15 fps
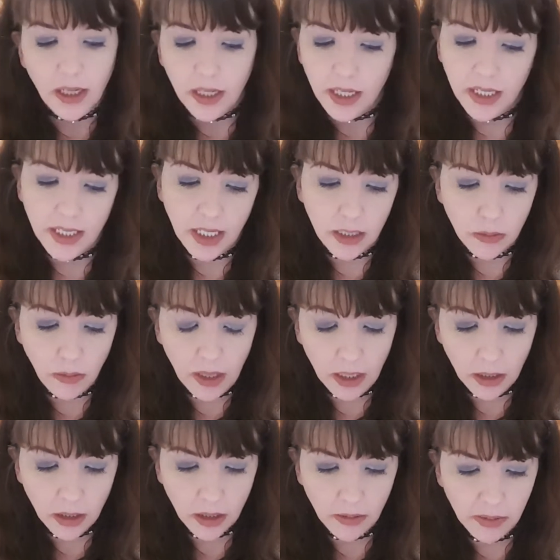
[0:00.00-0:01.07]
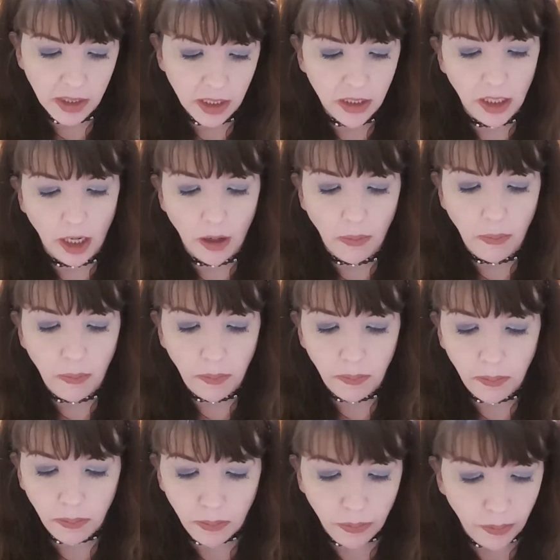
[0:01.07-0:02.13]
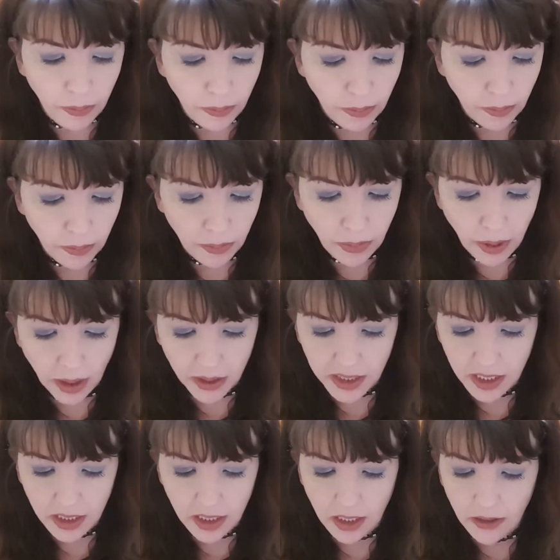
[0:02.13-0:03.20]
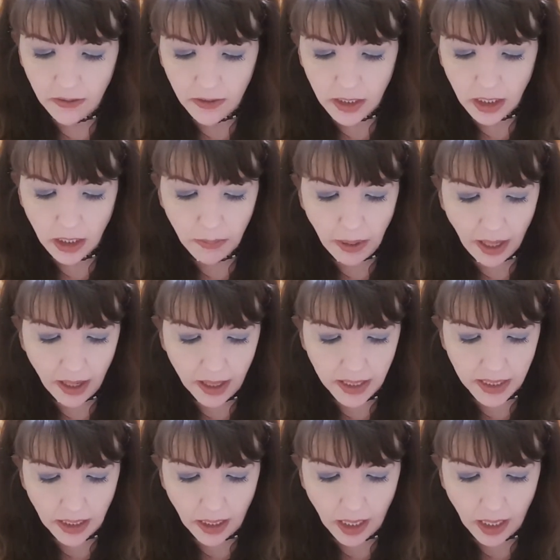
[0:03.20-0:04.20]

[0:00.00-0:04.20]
It says, welcome to your positivity parcel.